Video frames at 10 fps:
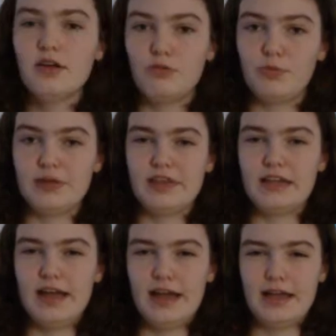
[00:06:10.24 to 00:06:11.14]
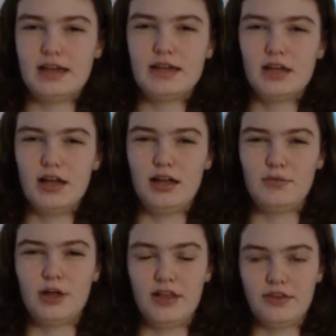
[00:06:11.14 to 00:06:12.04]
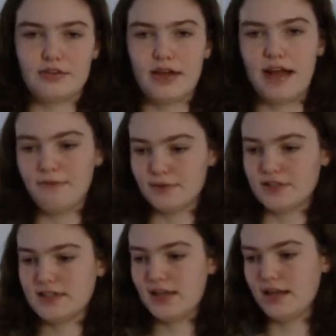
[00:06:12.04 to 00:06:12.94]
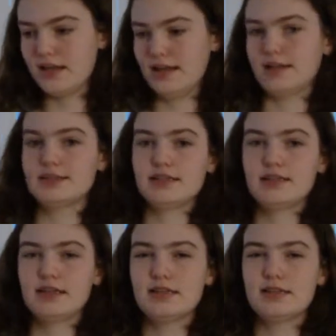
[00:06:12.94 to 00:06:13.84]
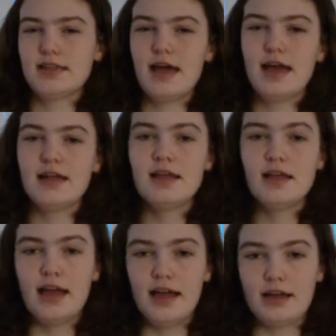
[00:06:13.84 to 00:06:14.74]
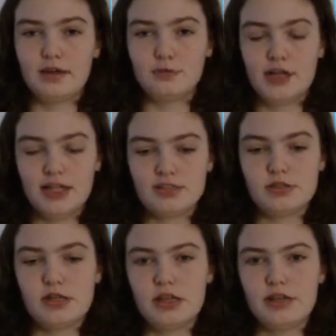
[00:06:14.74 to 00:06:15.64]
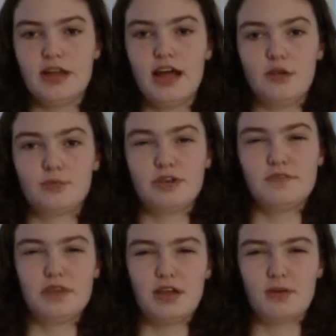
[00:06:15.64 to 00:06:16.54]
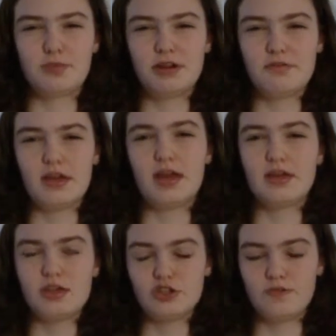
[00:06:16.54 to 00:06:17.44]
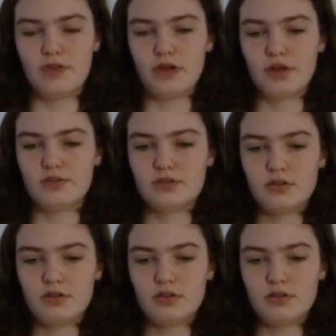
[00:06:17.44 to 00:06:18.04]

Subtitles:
will be the 9 on the graph. Once again, here's the link to that, and I will also include how to abbreviate each of those